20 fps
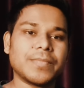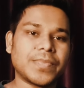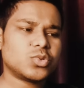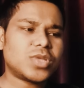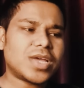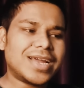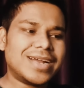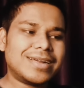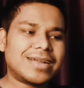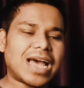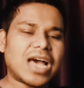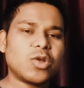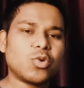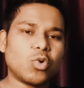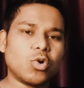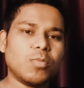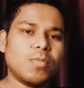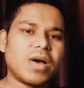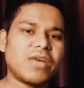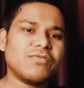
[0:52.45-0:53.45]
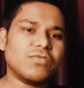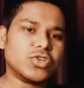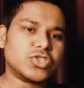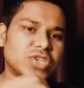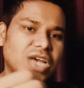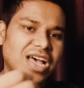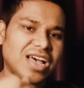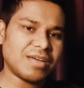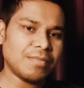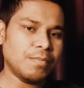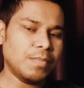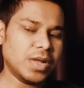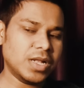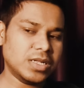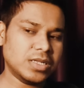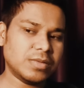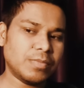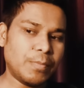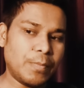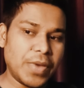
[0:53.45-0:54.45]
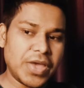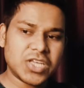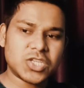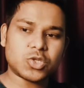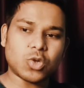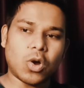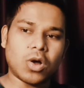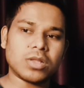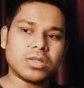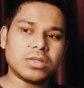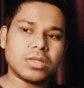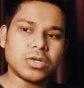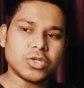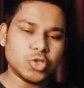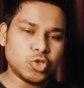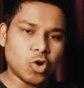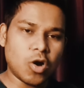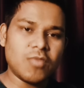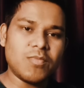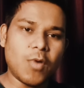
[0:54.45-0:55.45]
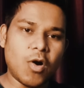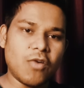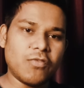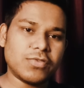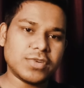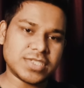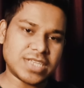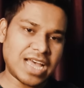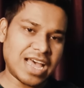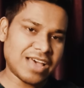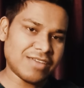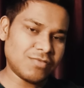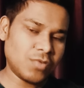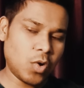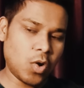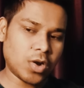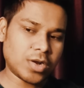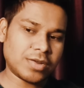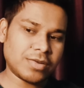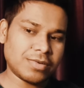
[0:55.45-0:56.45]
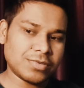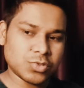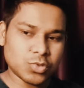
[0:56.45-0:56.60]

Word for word: So the entire roadmap which I have built based on the job offers I have got.